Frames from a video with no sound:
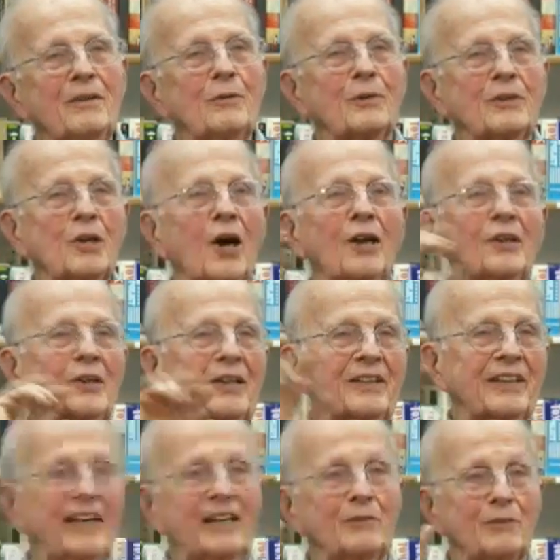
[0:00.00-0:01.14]
we were gone
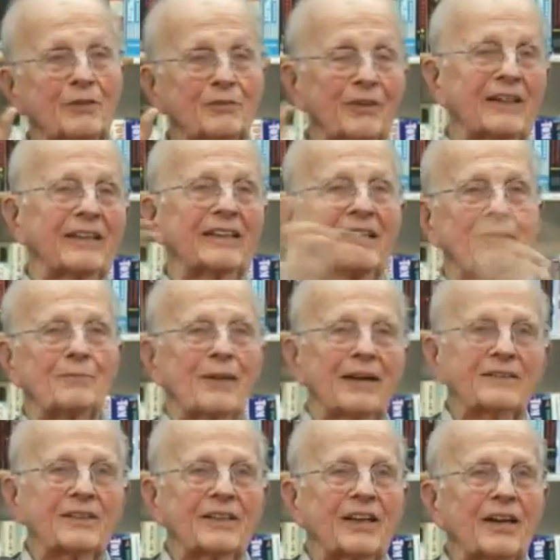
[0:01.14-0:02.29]
all day, and we finally got
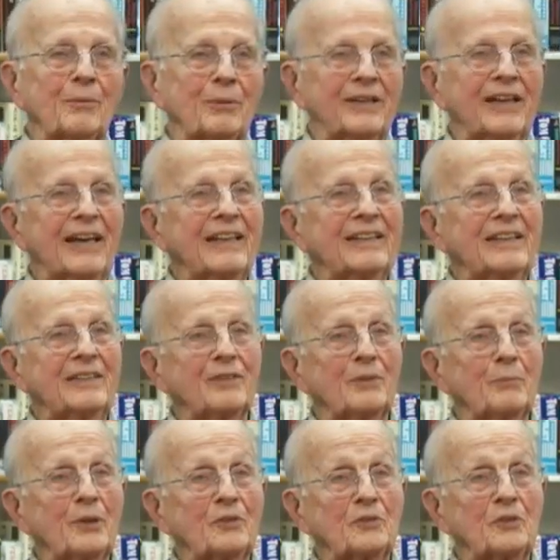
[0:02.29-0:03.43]
back to camp, and they hadn't
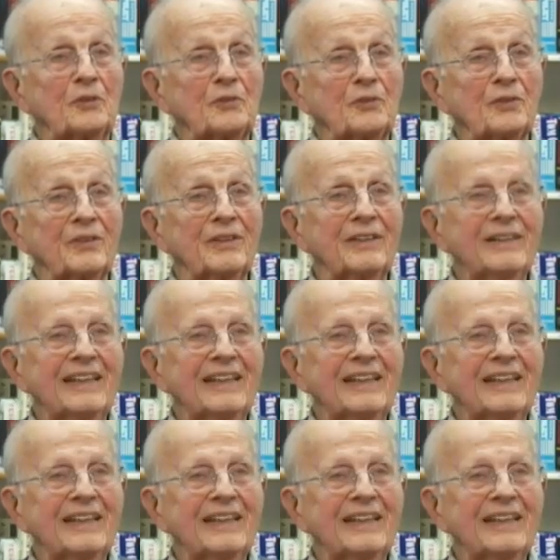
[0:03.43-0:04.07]
even missed us.